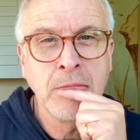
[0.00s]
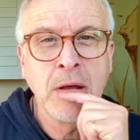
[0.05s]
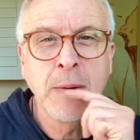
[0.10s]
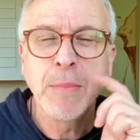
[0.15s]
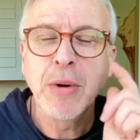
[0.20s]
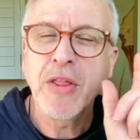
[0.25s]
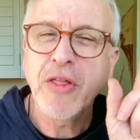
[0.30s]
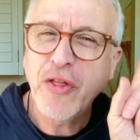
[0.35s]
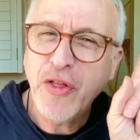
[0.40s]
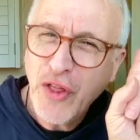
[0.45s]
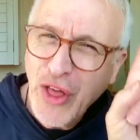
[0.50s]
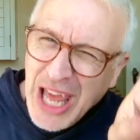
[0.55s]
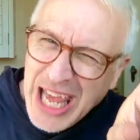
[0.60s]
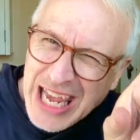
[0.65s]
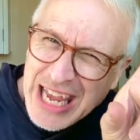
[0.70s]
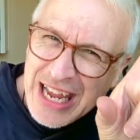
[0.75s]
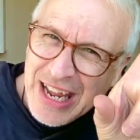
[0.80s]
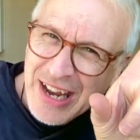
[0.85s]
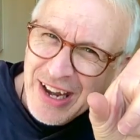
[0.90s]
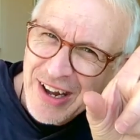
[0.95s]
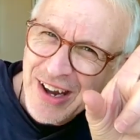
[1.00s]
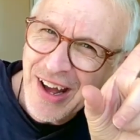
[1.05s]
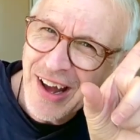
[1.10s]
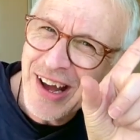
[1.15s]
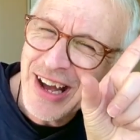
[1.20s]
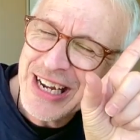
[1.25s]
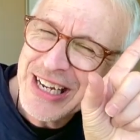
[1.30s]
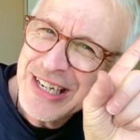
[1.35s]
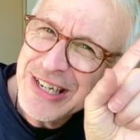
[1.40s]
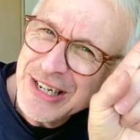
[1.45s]
But then
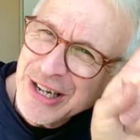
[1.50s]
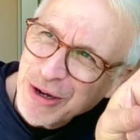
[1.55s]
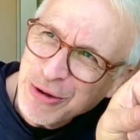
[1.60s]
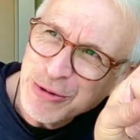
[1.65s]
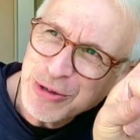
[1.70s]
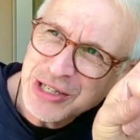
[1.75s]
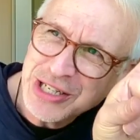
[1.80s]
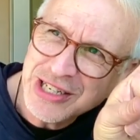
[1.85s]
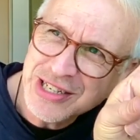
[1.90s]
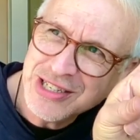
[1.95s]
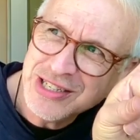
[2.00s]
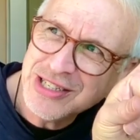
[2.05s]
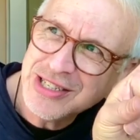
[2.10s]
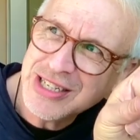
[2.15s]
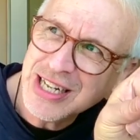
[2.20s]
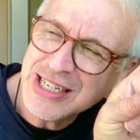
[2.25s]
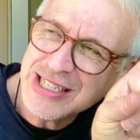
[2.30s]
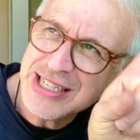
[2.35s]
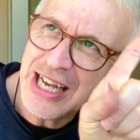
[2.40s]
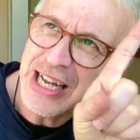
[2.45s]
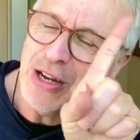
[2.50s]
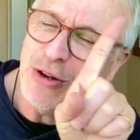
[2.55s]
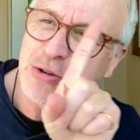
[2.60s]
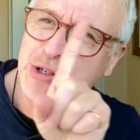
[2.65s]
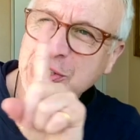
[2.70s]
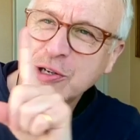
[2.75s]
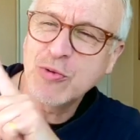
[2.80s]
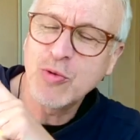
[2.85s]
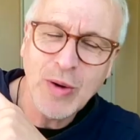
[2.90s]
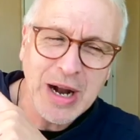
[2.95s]
I noticed, as I
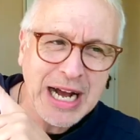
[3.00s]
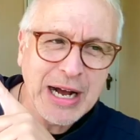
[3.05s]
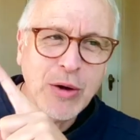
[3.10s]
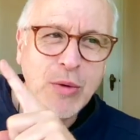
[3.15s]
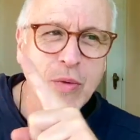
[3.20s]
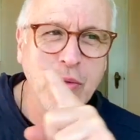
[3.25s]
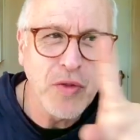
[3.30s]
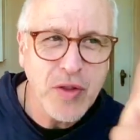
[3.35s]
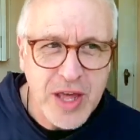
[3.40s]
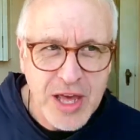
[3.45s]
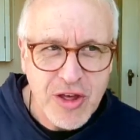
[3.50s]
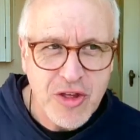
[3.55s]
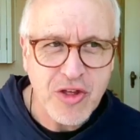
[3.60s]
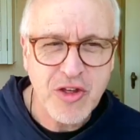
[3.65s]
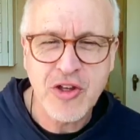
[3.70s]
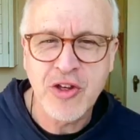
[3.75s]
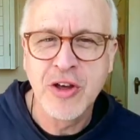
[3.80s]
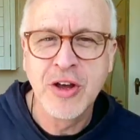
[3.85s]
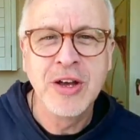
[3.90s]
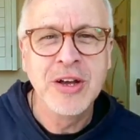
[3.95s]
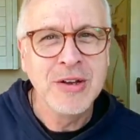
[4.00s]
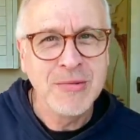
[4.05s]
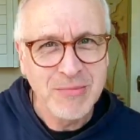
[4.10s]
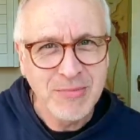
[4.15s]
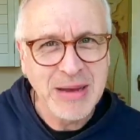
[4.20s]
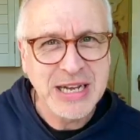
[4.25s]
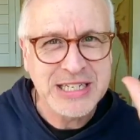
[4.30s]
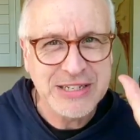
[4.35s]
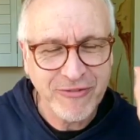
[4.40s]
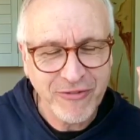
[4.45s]
looked around this
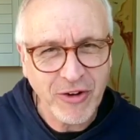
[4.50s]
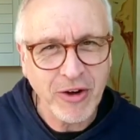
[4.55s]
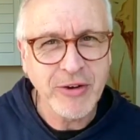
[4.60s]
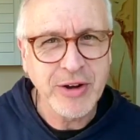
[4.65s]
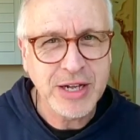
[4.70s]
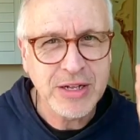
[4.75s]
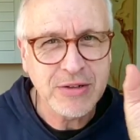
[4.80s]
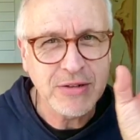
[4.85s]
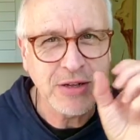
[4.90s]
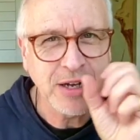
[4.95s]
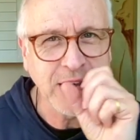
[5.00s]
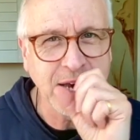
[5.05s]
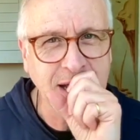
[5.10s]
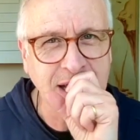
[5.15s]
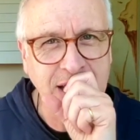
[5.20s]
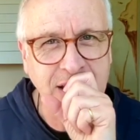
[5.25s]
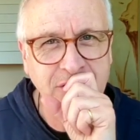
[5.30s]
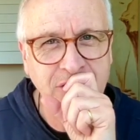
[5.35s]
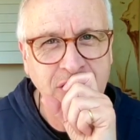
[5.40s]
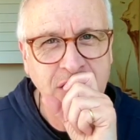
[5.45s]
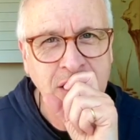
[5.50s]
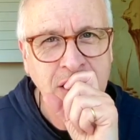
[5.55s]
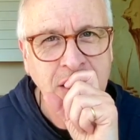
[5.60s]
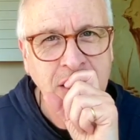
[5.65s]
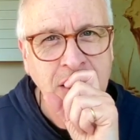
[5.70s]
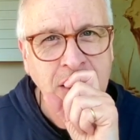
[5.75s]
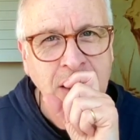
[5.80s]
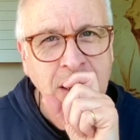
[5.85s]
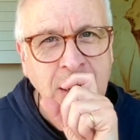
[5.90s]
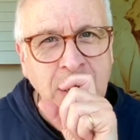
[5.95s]
metaphorical cave,
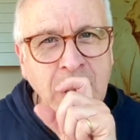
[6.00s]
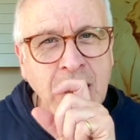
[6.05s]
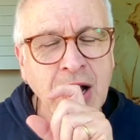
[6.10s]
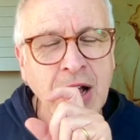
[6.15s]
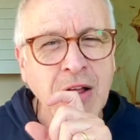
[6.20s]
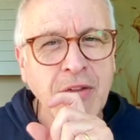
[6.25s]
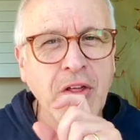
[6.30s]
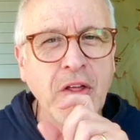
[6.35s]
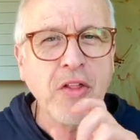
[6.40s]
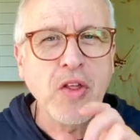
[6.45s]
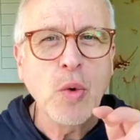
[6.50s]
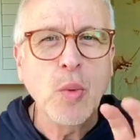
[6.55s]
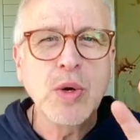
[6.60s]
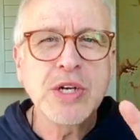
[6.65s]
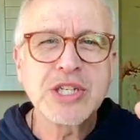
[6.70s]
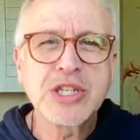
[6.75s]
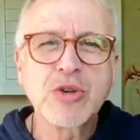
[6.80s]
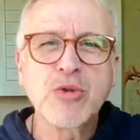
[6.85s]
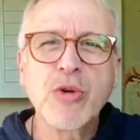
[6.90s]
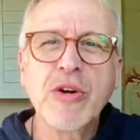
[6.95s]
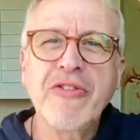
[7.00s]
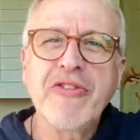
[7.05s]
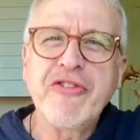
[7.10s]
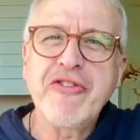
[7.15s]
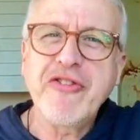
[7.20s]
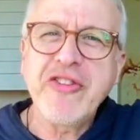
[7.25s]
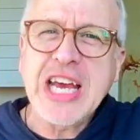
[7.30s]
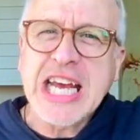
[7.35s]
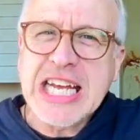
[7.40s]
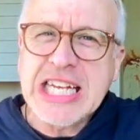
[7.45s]
that there was
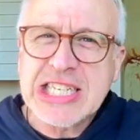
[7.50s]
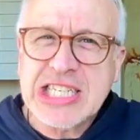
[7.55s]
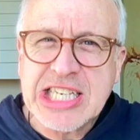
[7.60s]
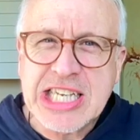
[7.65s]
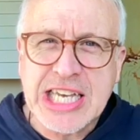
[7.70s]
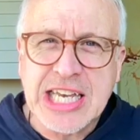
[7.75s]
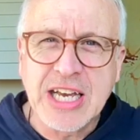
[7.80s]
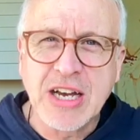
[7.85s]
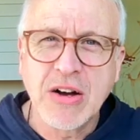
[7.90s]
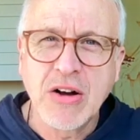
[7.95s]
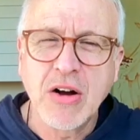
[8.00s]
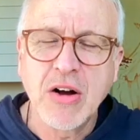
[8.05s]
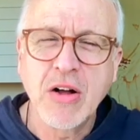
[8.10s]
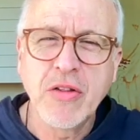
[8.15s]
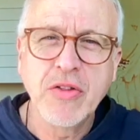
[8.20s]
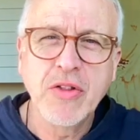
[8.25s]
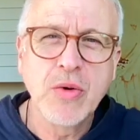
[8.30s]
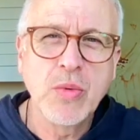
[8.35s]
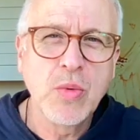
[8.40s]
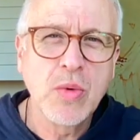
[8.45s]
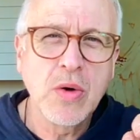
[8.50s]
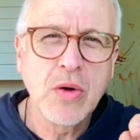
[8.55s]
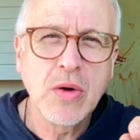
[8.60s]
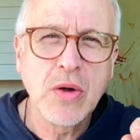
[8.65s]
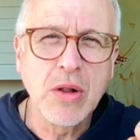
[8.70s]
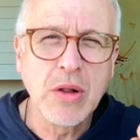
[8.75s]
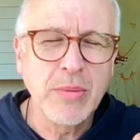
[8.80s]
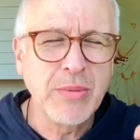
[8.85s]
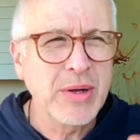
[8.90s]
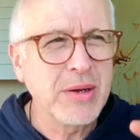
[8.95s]
graffiti on the
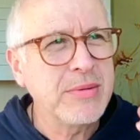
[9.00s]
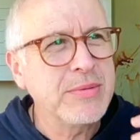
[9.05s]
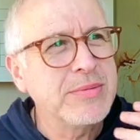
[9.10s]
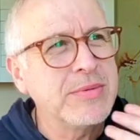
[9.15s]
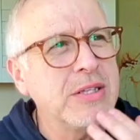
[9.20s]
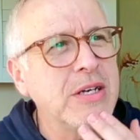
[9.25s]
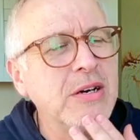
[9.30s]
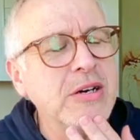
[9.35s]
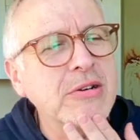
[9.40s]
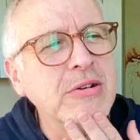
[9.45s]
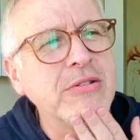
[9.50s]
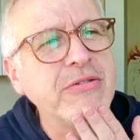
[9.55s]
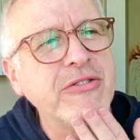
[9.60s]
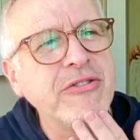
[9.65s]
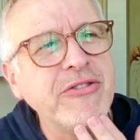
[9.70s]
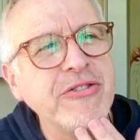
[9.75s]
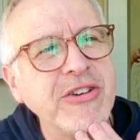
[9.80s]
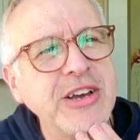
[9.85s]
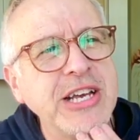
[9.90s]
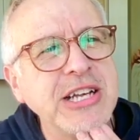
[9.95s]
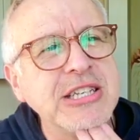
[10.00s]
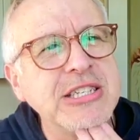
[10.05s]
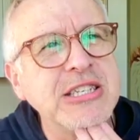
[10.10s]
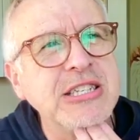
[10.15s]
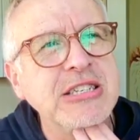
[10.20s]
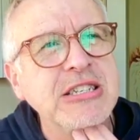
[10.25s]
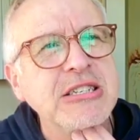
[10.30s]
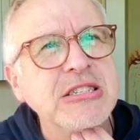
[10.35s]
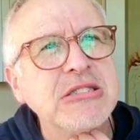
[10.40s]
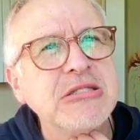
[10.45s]
wall. Well, not
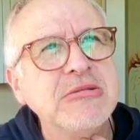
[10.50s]
graffiti.